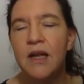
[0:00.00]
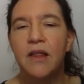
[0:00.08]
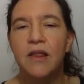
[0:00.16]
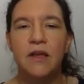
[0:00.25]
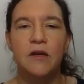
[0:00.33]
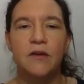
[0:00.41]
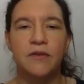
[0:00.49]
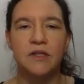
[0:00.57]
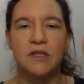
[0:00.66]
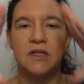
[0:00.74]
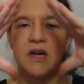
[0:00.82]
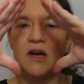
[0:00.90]
Think of the
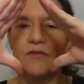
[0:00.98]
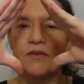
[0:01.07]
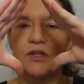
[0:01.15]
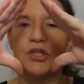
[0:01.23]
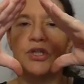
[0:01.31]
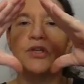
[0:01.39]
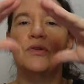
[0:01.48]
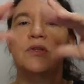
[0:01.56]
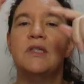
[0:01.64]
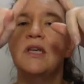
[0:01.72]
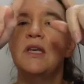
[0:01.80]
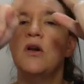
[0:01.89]
starfish, you're
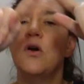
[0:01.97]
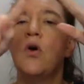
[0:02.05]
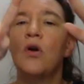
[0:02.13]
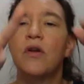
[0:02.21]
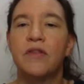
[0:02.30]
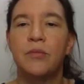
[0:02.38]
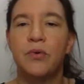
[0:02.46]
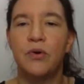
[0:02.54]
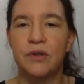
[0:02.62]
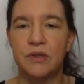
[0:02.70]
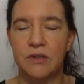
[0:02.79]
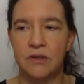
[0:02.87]
seeing all of the
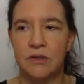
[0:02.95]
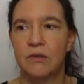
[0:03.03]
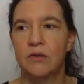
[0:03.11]
points.